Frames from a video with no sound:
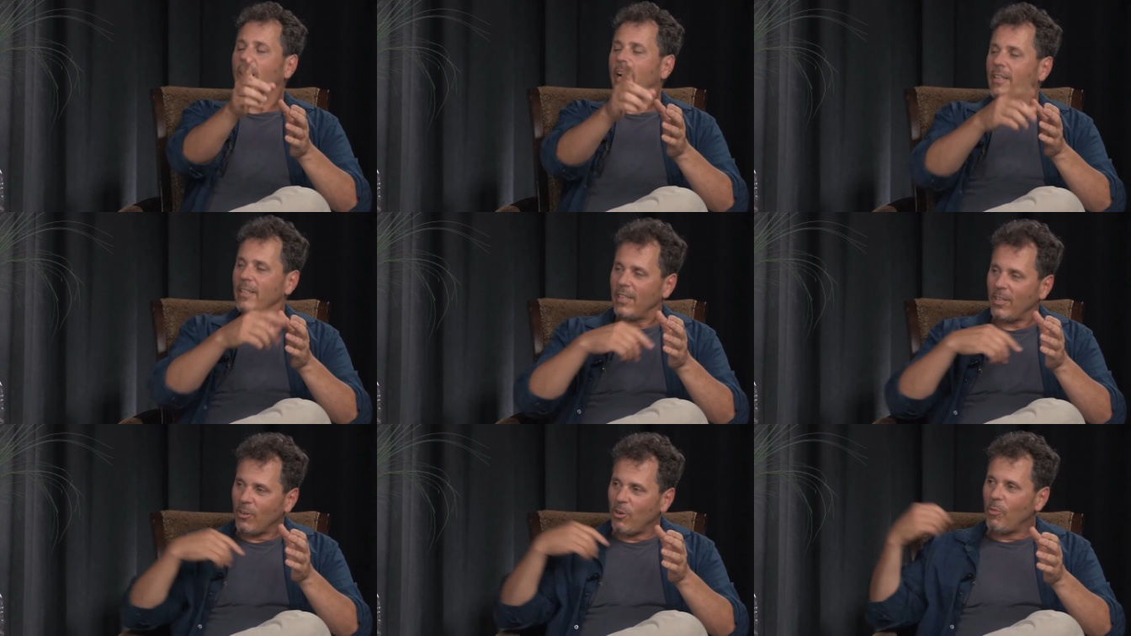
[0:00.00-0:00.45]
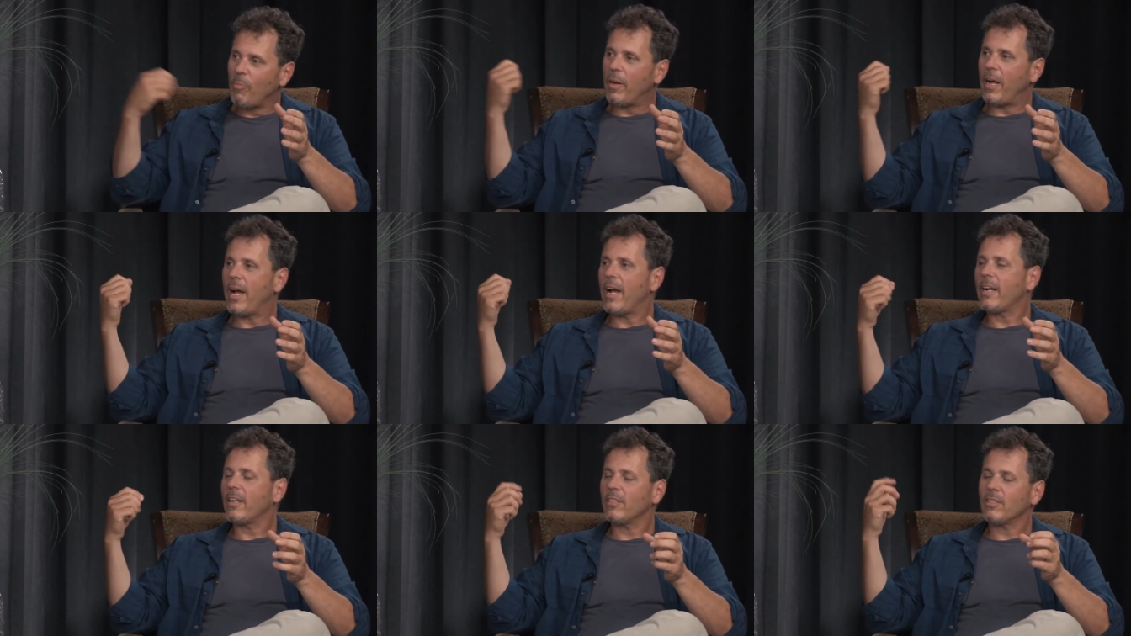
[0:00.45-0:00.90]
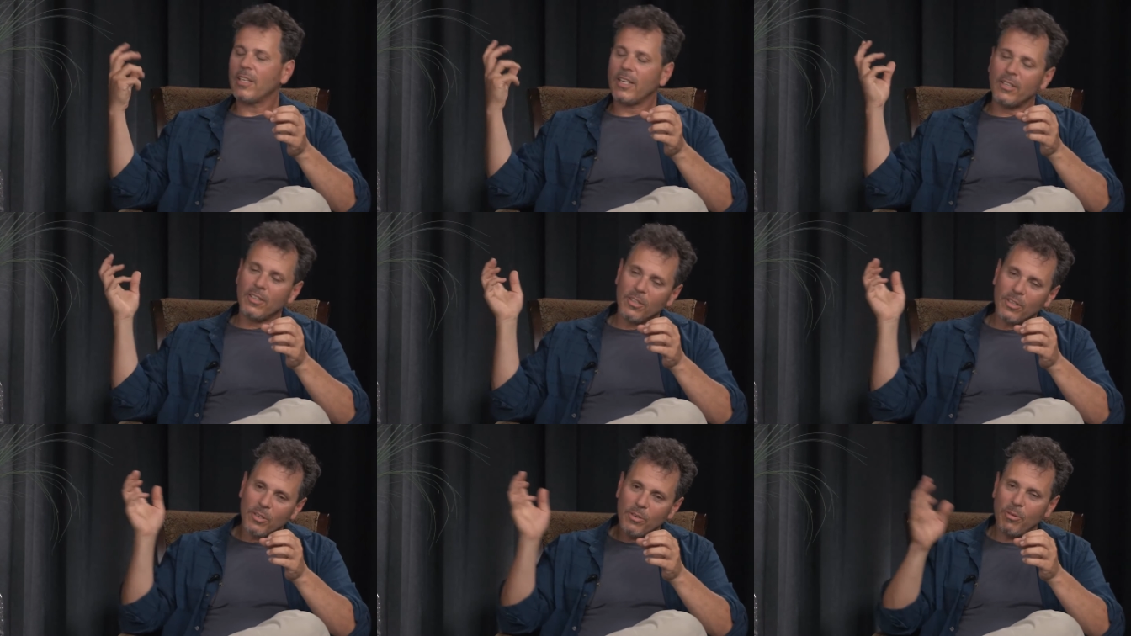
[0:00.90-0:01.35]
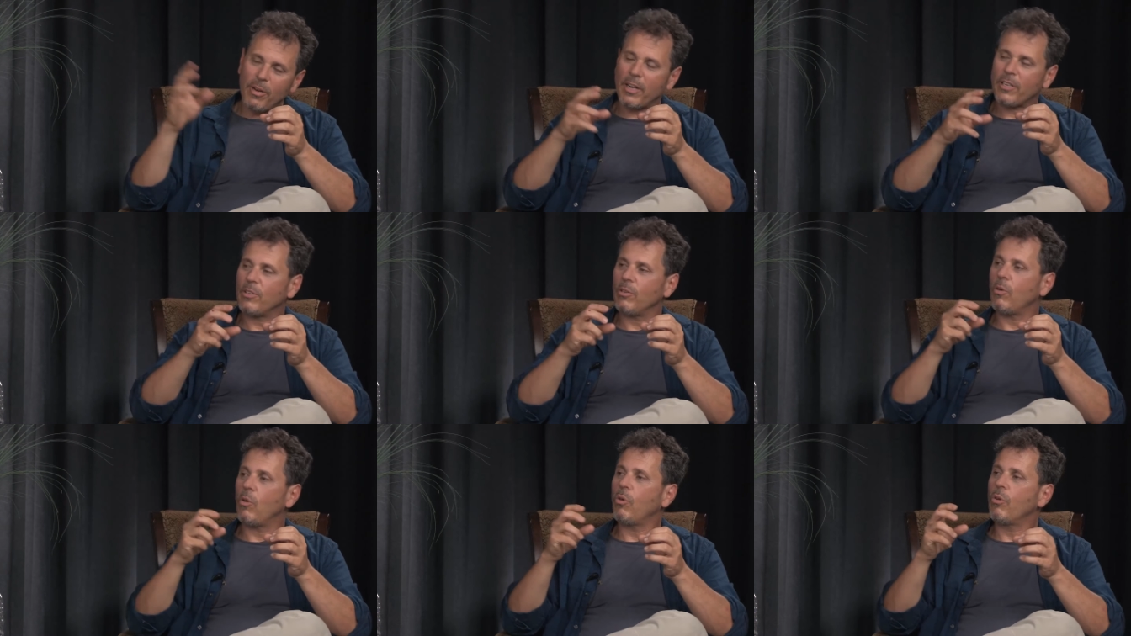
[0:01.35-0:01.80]
and then I'll go back, I'll say to the
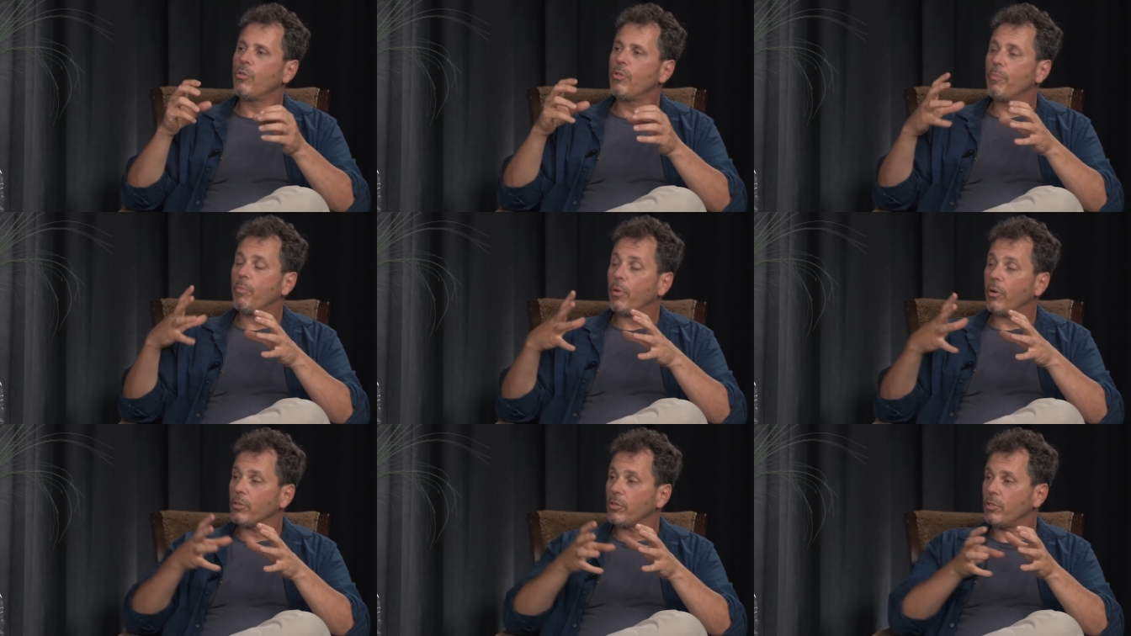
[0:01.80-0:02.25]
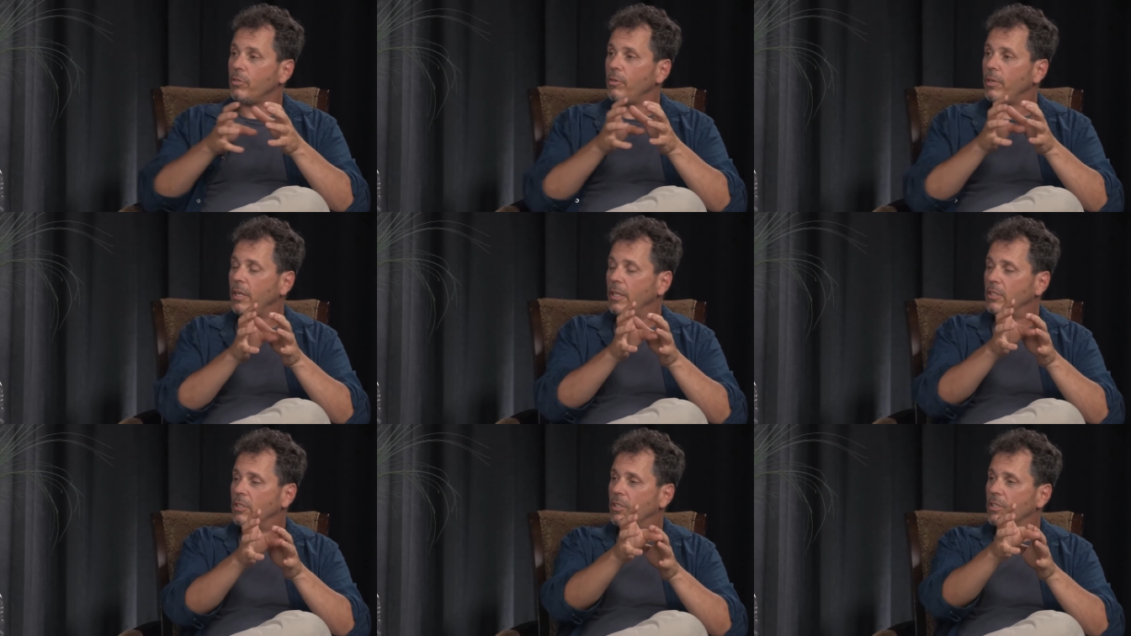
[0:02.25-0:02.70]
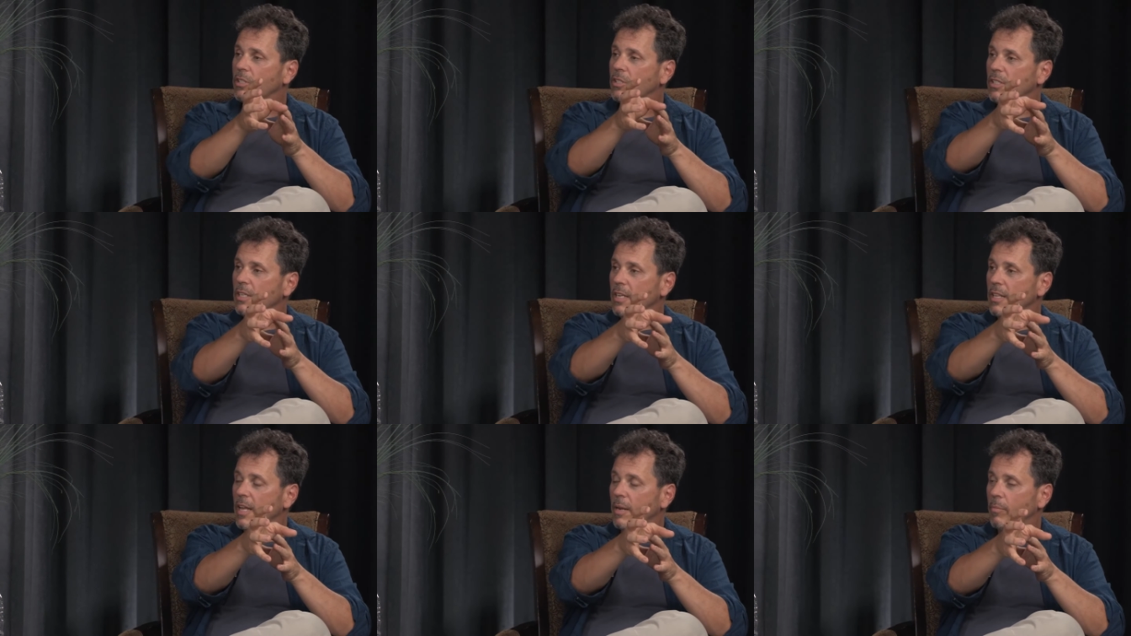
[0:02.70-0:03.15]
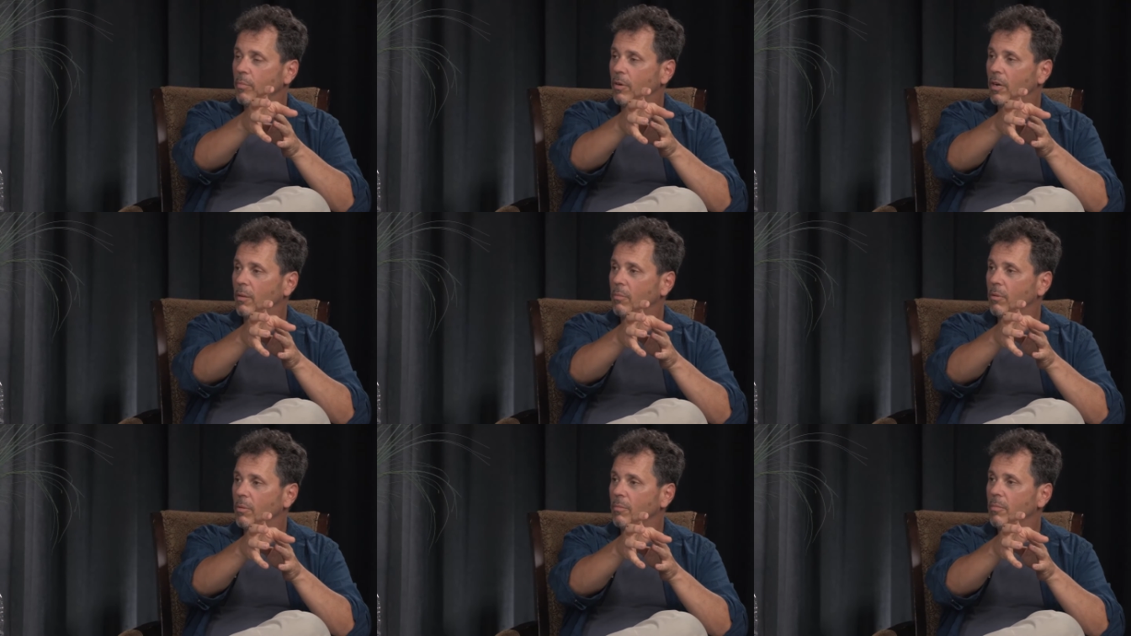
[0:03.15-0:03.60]
director or the person who needs to see that
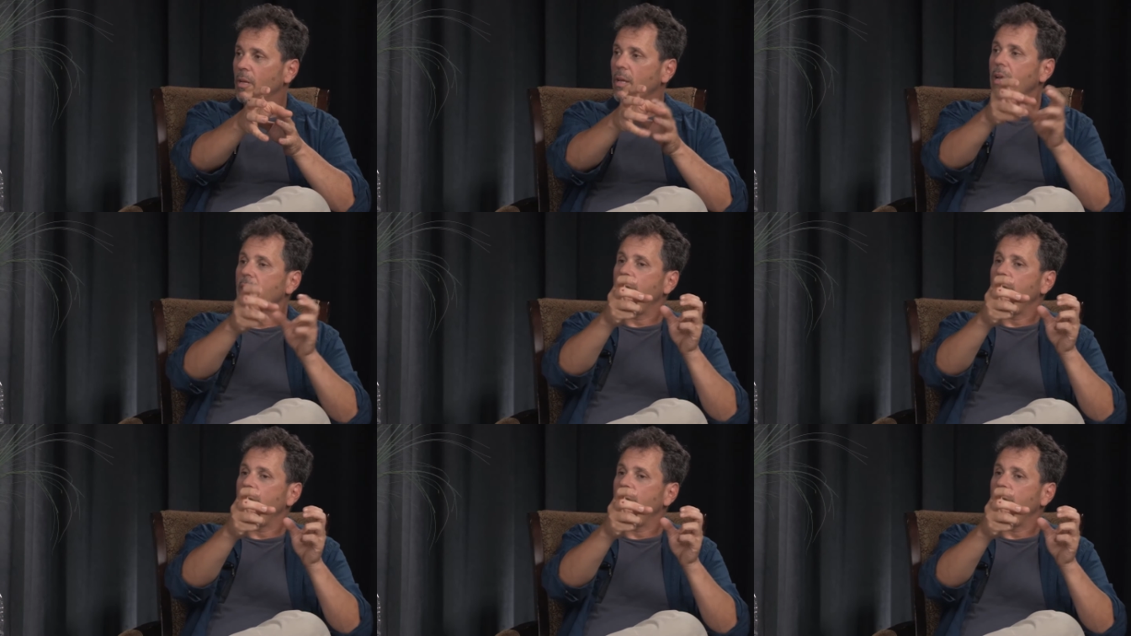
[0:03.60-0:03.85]
problem,